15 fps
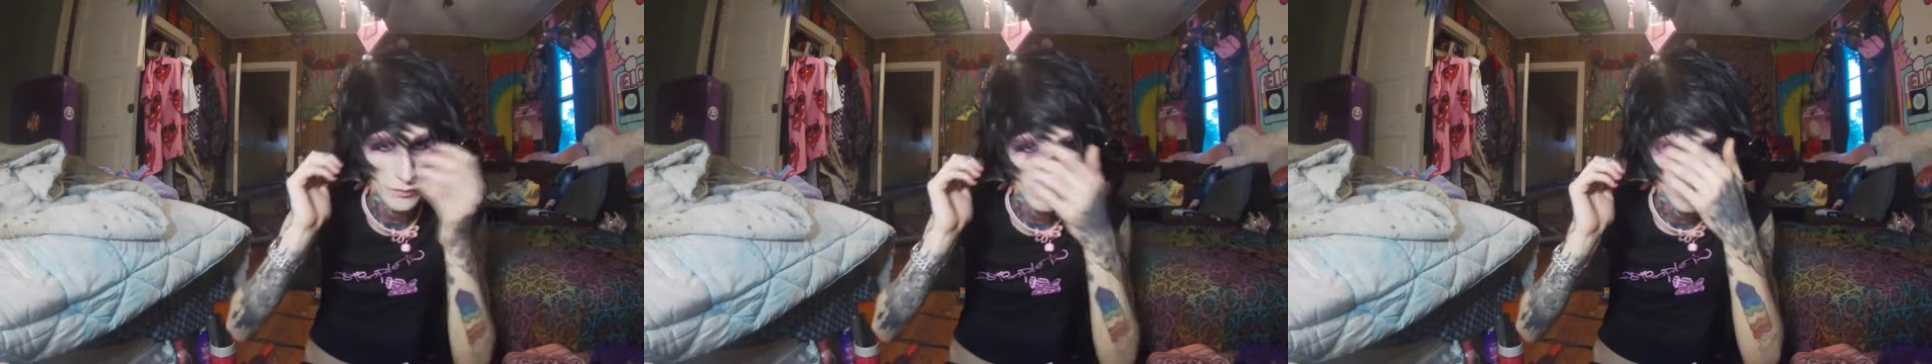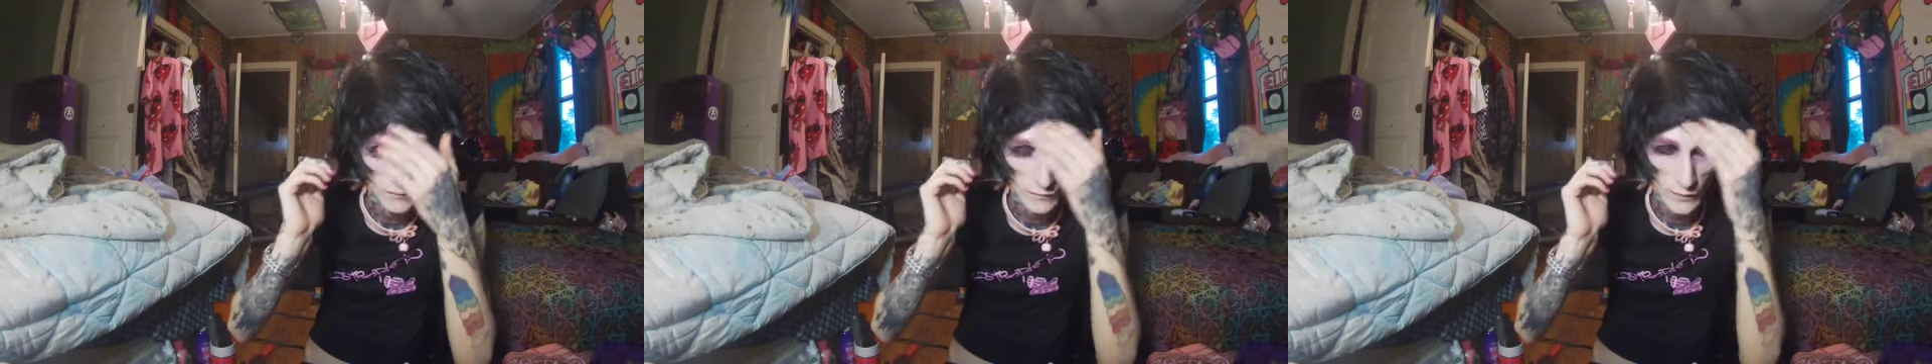
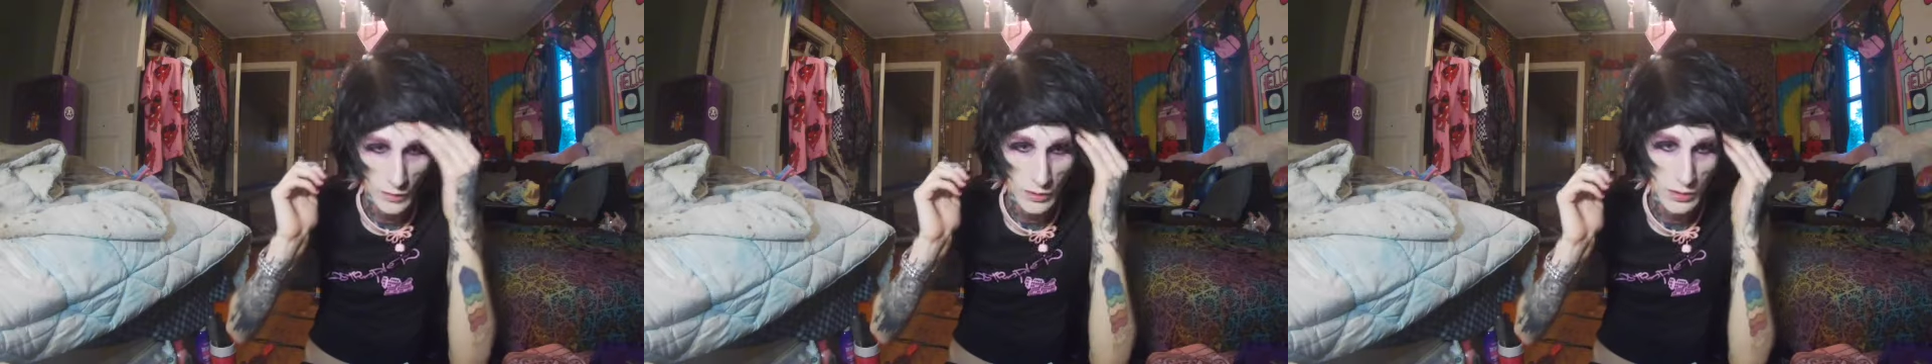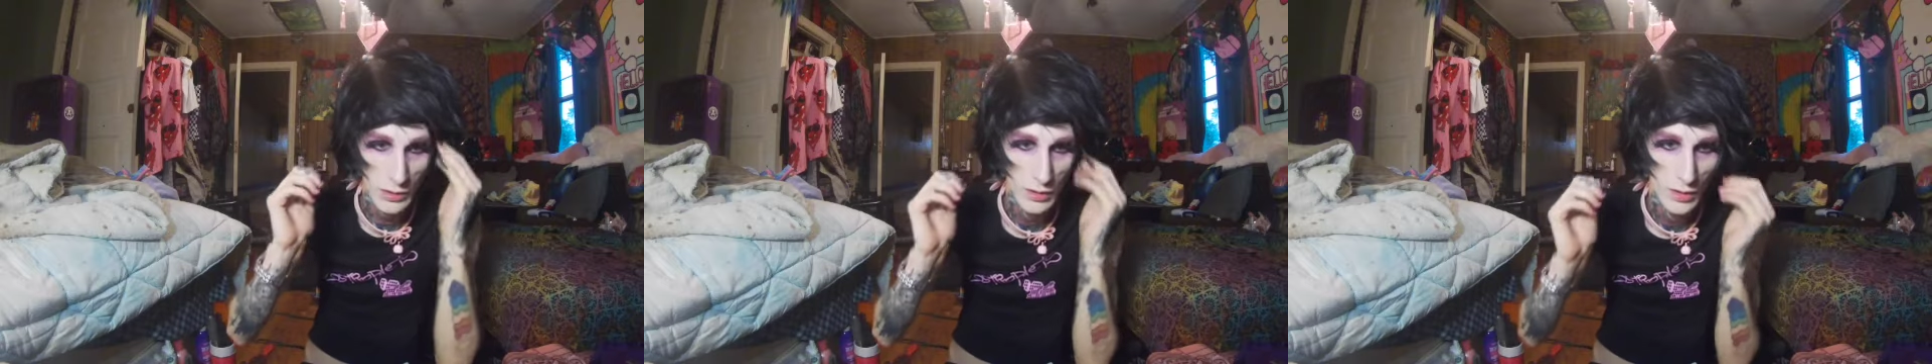want to
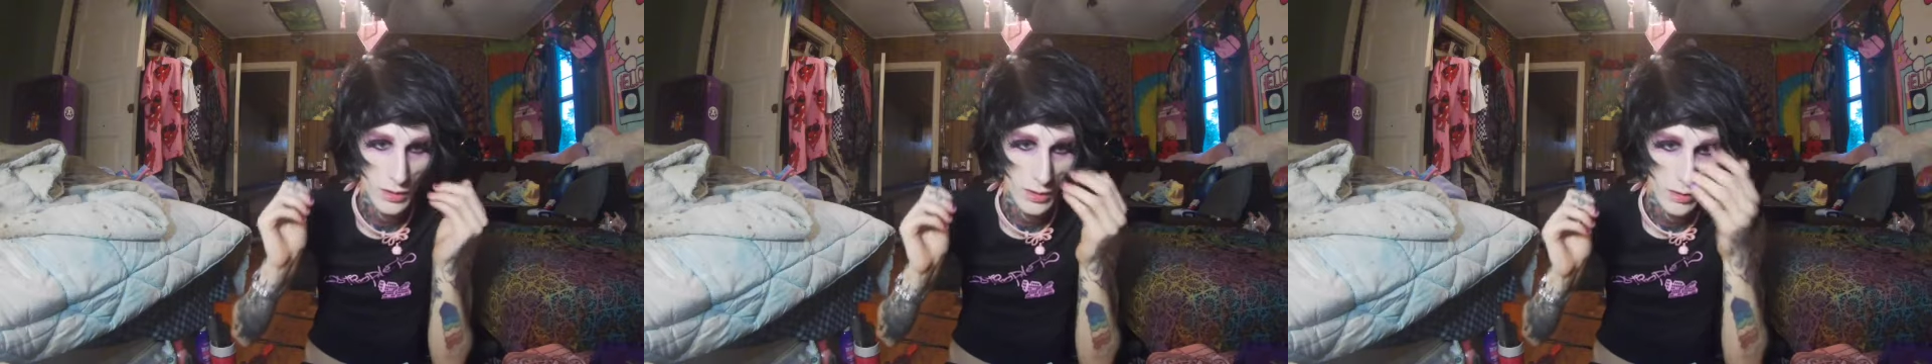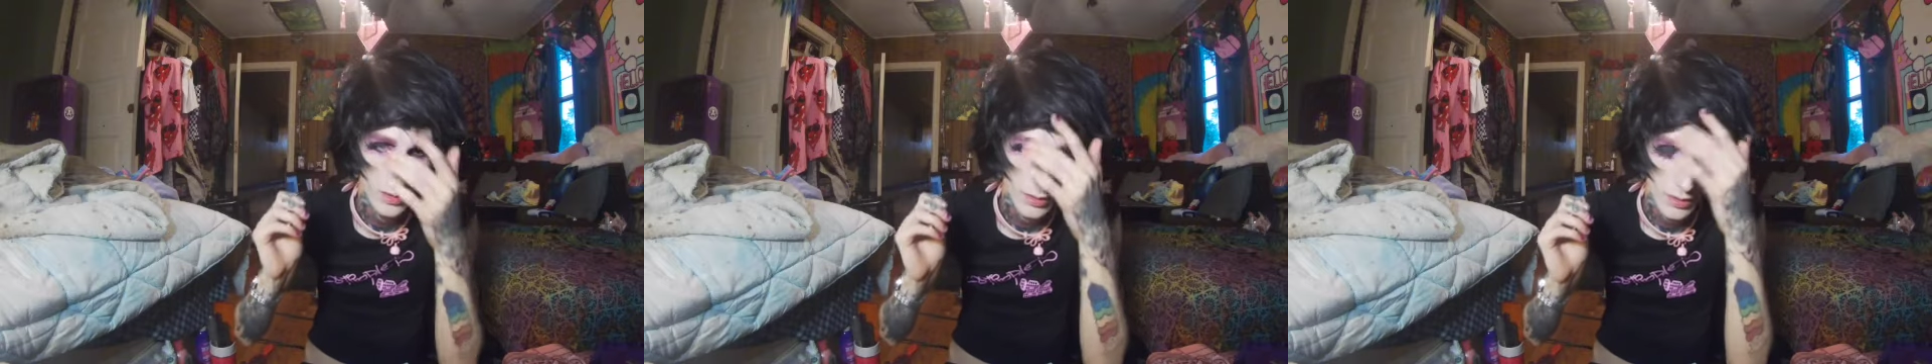fuck you.
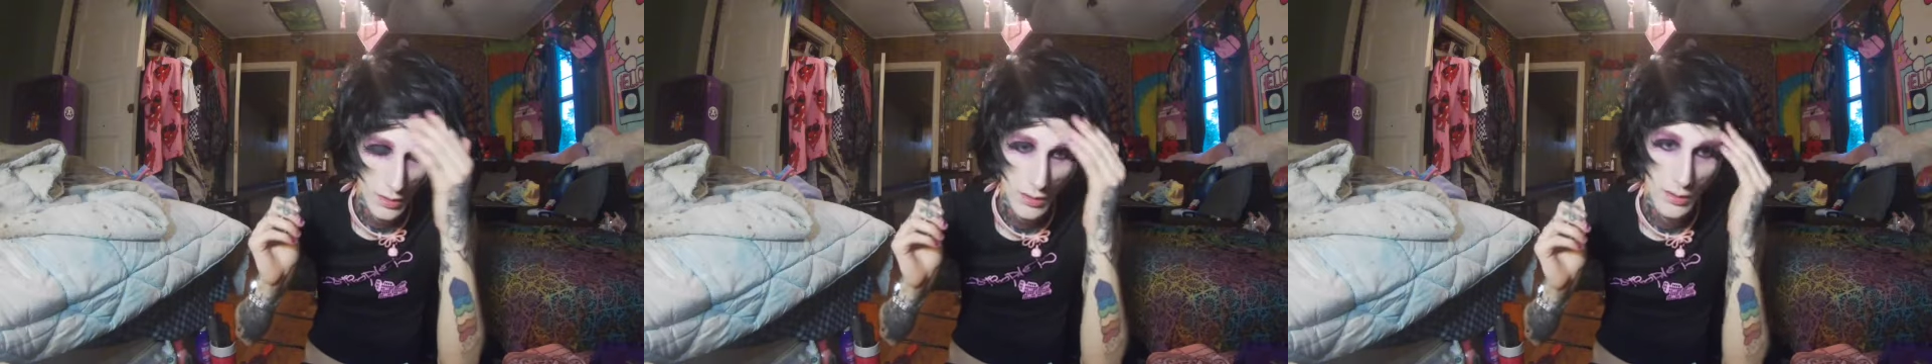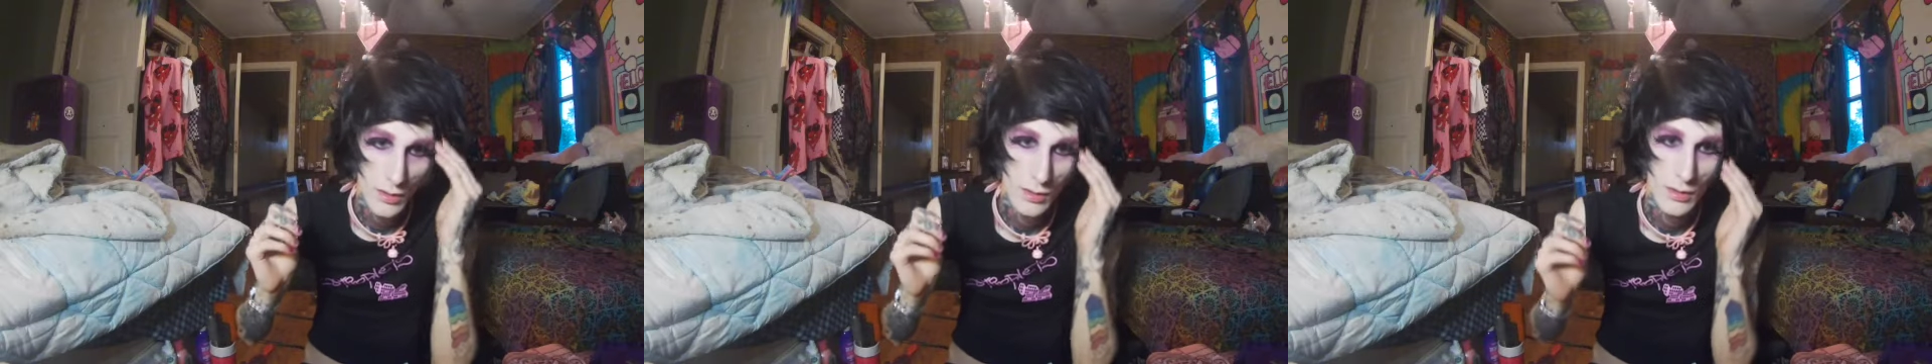
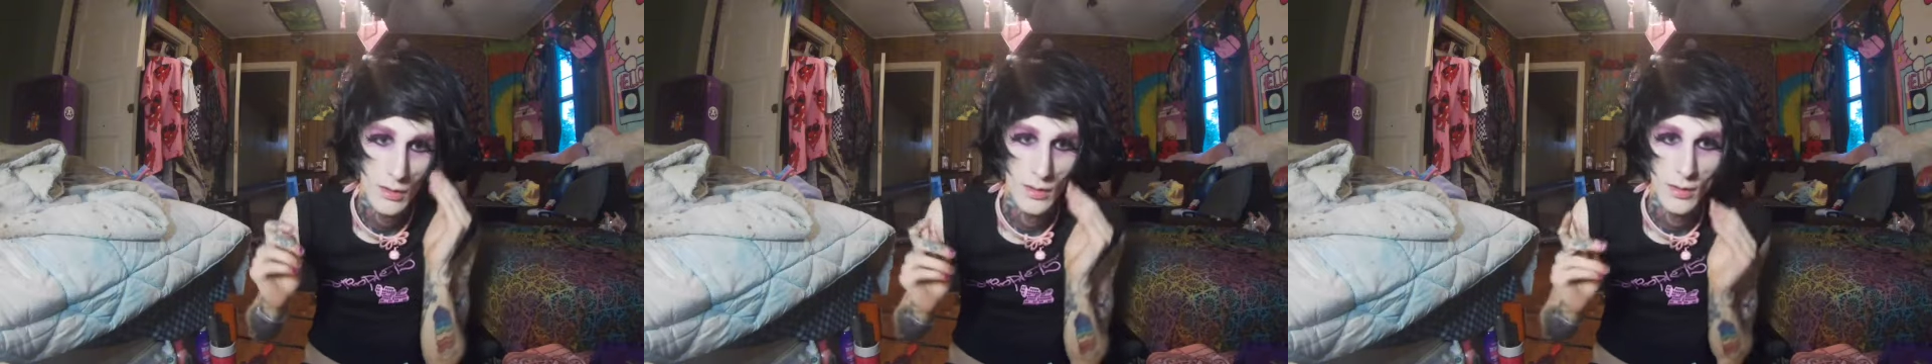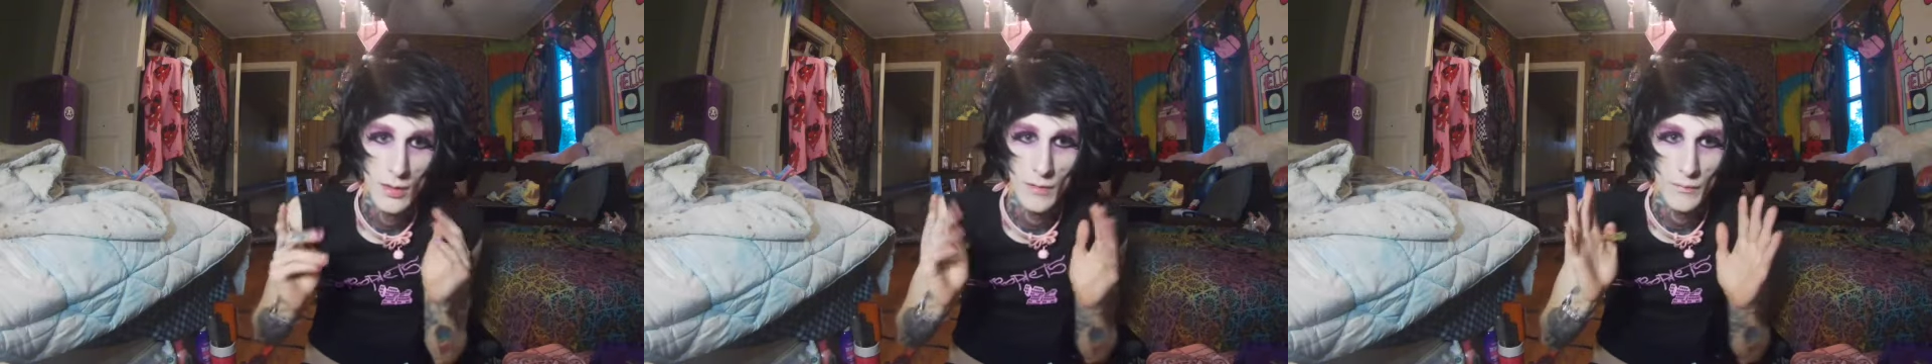
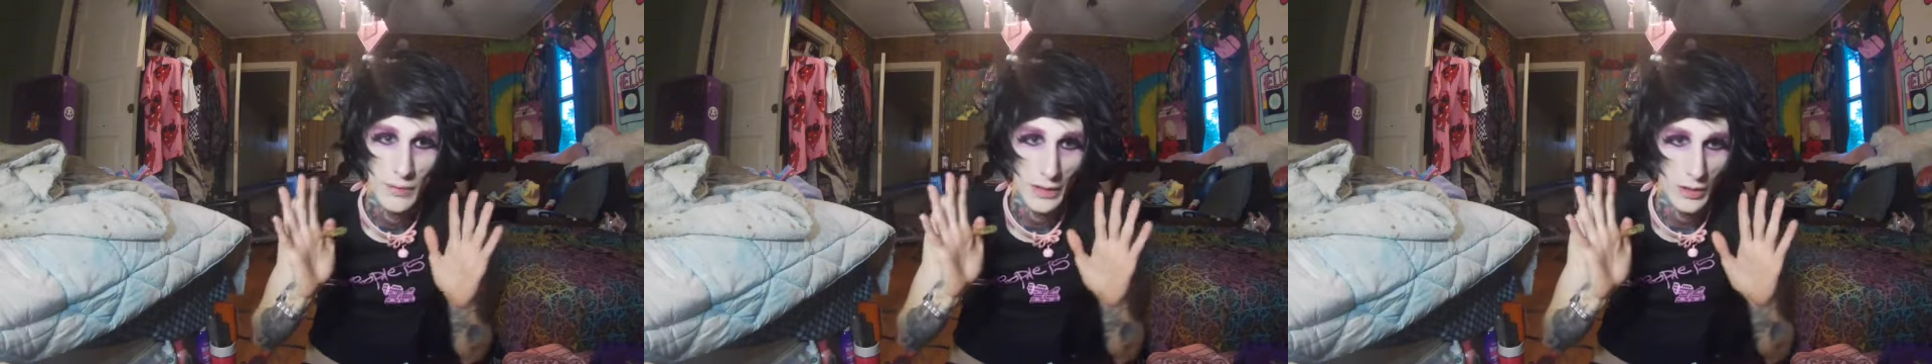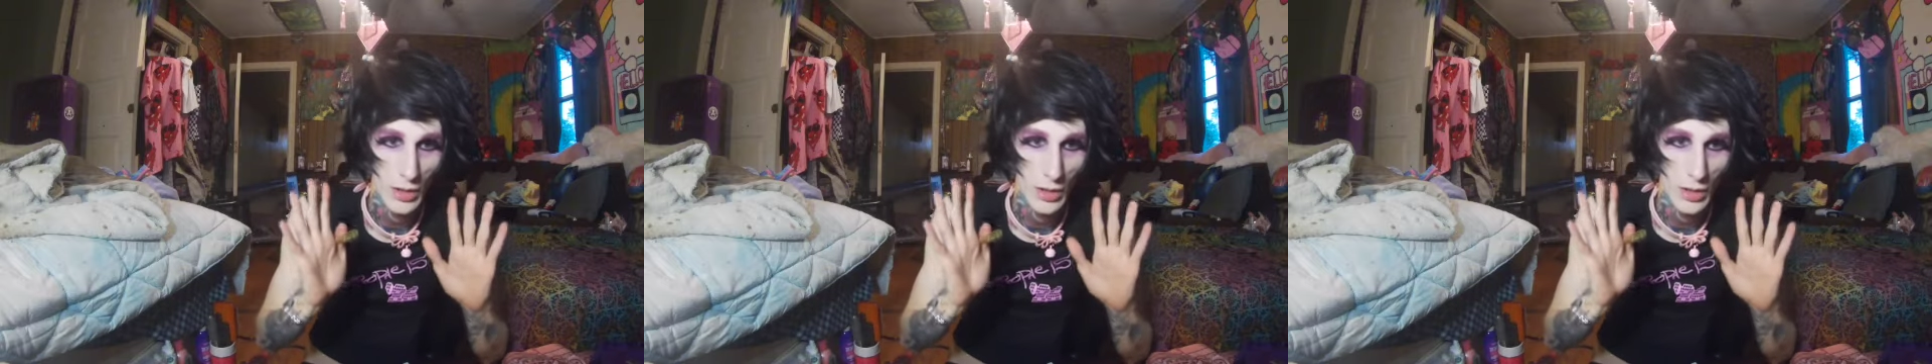But